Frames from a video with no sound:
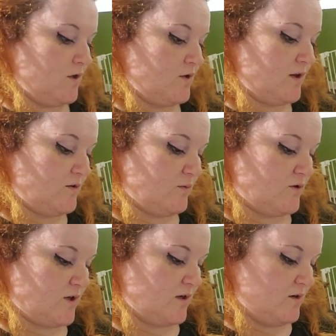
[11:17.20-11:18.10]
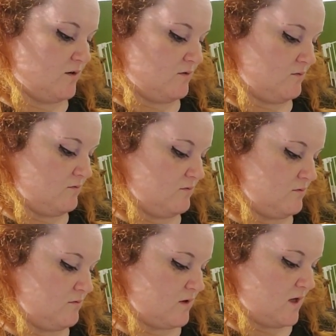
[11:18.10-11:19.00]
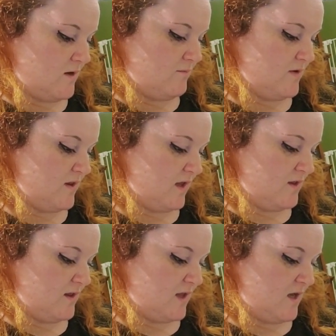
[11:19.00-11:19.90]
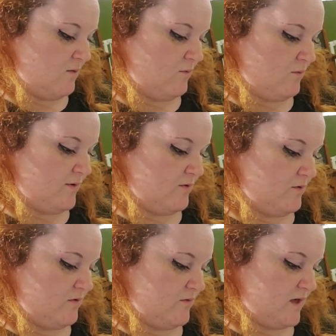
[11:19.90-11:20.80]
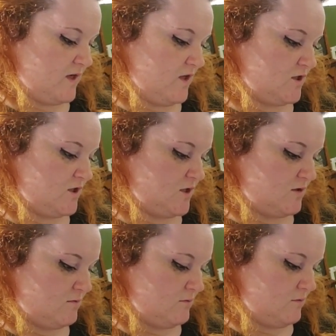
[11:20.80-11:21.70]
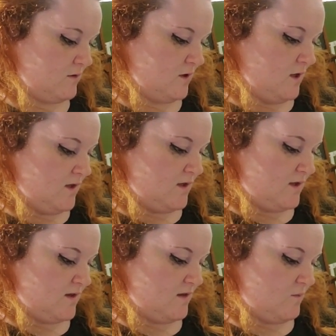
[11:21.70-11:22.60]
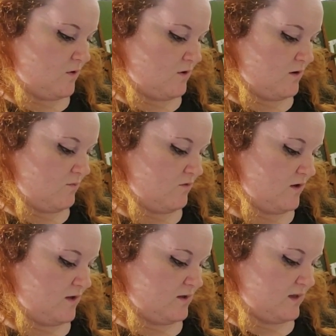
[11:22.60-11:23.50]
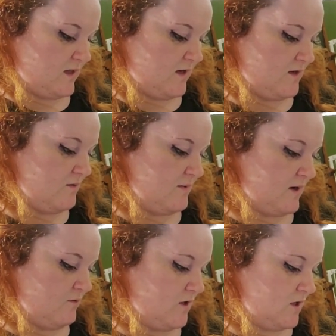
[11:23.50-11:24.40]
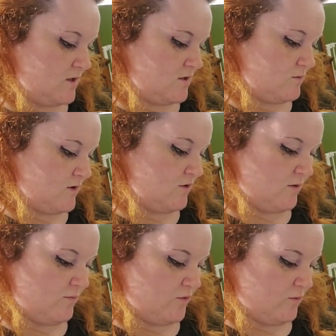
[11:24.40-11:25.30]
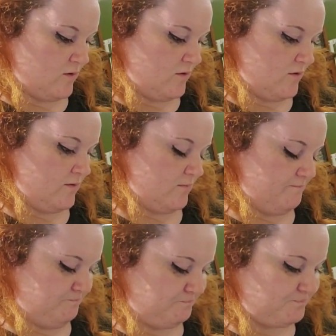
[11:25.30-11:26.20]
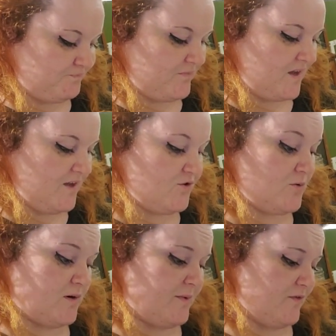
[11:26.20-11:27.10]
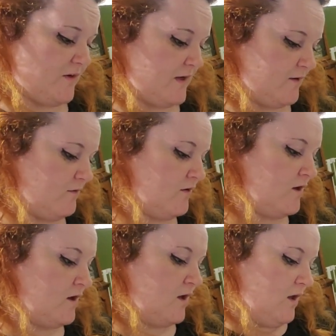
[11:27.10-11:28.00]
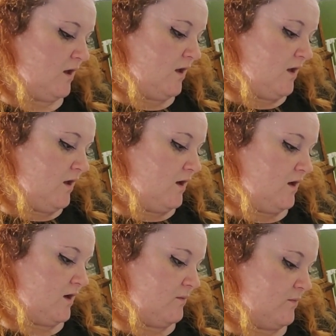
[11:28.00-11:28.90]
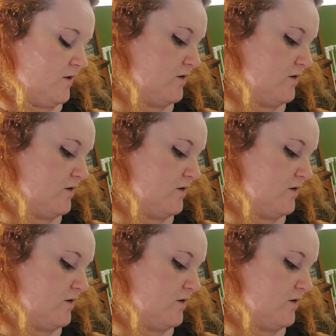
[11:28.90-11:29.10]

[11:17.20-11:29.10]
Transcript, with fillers: So that's what we're trying to do. Um, besides that, we'll be going on vacation this summer. I'm really excited about it. We're going to go up north. So it'll be fun. Um,